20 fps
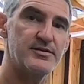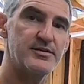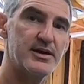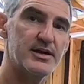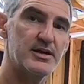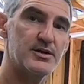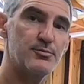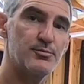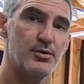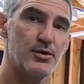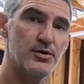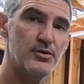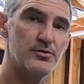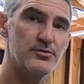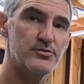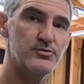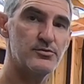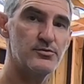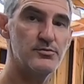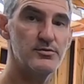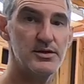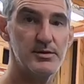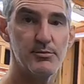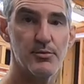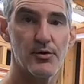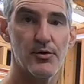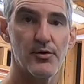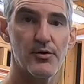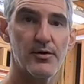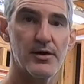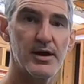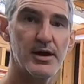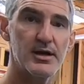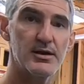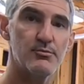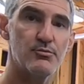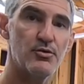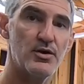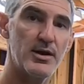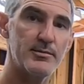take it apart to deburr
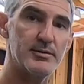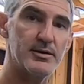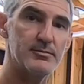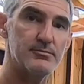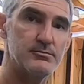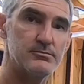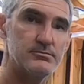and prime it.